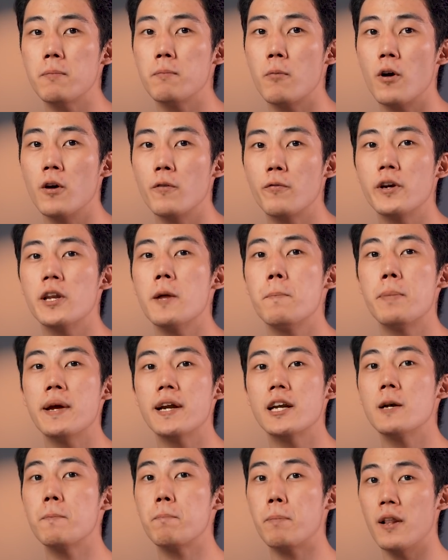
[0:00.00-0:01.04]
more for the
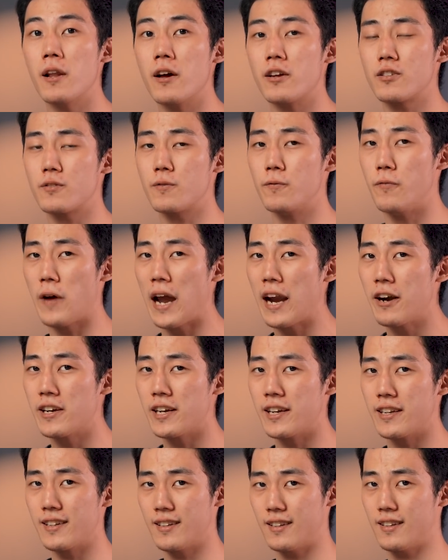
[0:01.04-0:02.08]
bigger Plus
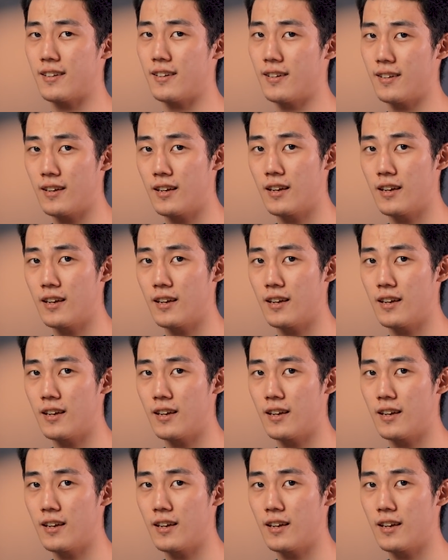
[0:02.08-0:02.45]
variant.